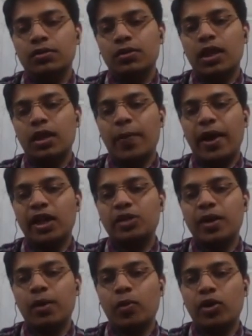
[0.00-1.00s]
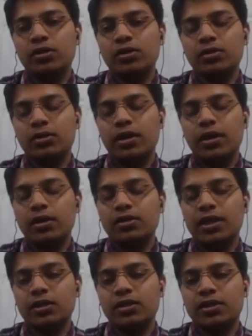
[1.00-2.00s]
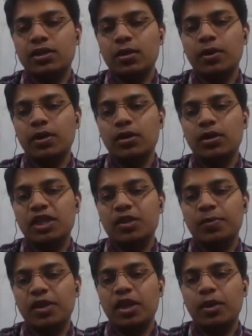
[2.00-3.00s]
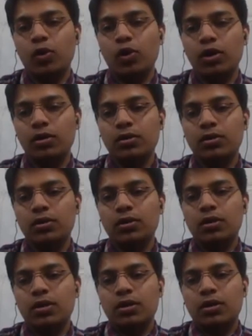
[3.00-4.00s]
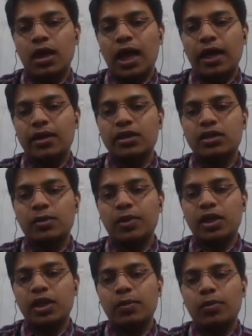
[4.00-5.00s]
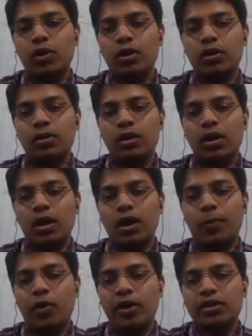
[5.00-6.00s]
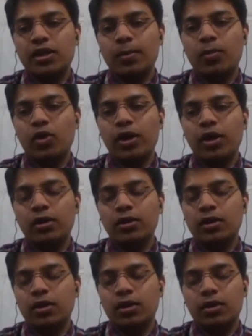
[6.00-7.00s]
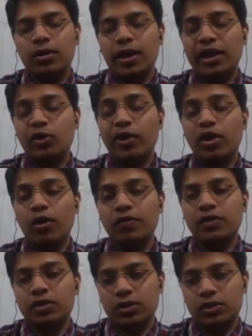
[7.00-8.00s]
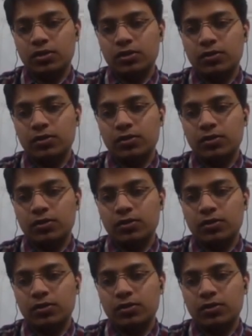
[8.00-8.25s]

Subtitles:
the management sets up a disciplinary board, and the disciplinary board appoints inquiry officers.